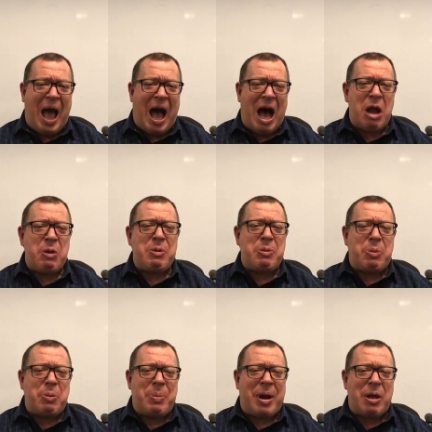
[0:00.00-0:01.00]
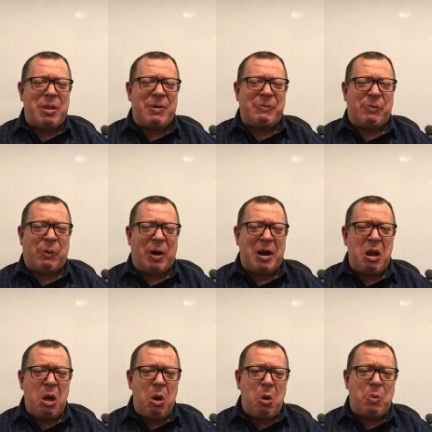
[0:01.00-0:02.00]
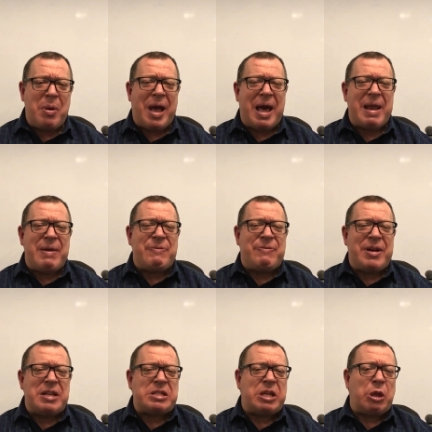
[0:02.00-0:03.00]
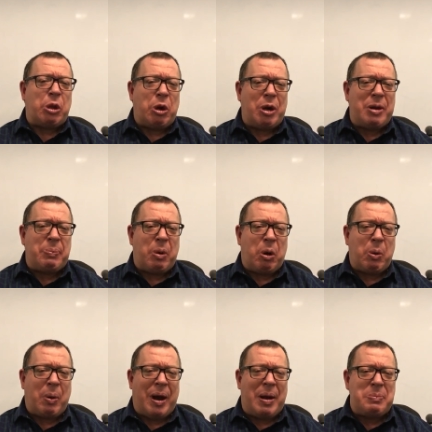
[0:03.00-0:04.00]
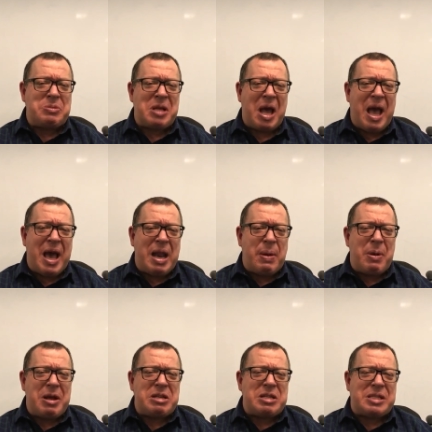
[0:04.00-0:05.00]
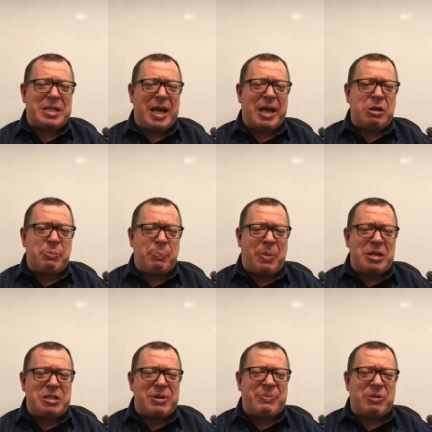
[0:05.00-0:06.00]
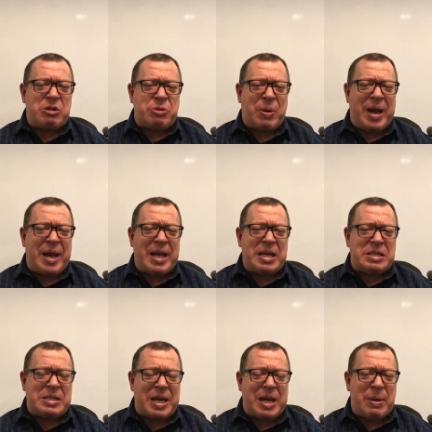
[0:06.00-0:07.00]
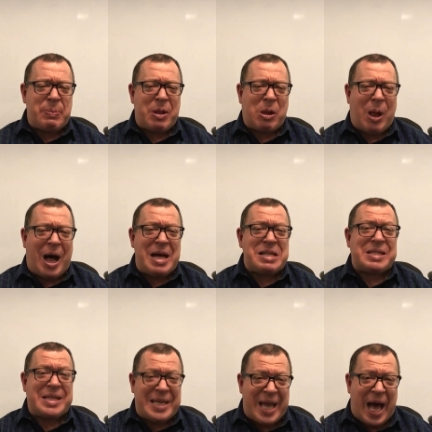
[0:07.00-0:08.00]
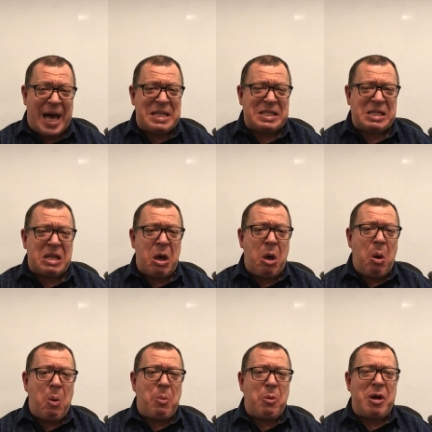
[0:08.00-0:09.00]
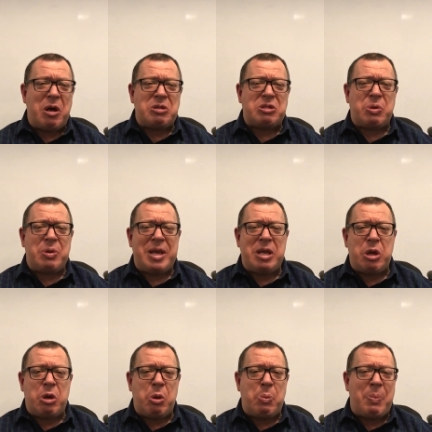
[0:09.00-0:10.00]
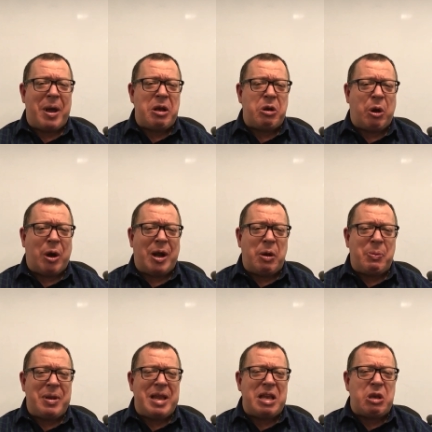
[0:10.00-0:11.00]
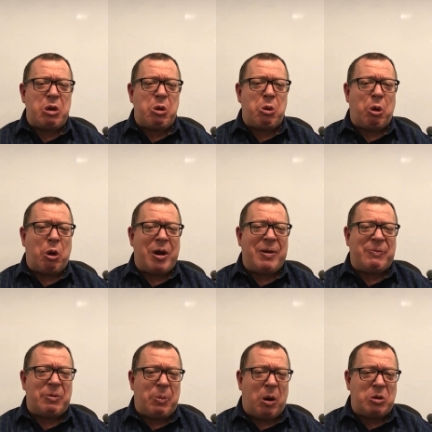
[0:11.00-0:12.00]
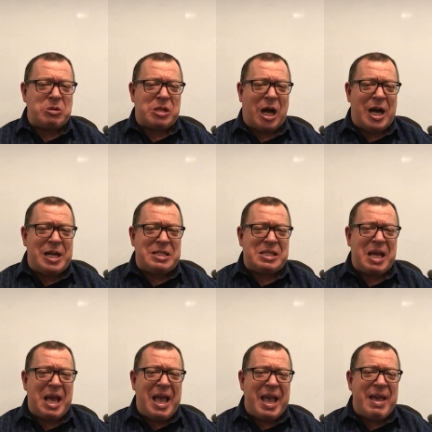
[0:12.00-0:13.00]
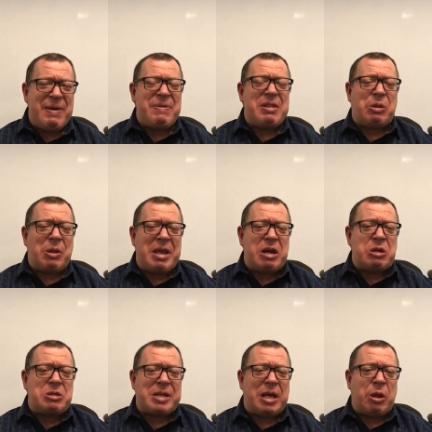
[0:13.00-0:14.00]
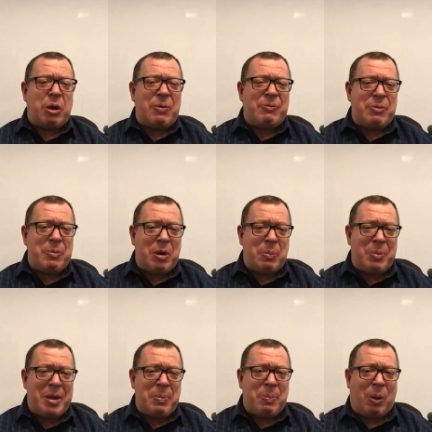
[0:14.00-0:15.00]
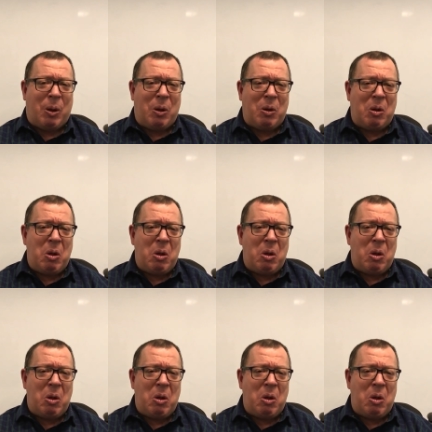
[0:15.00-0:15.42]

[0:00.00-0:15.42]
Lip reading: How do we prepare them for it? We got to invest in learning programs. And I'm not just saying budget for training and sending them to class, yes, but we also need to do mentoring and we need to do learning from all sides. Even leaders can learn from their people.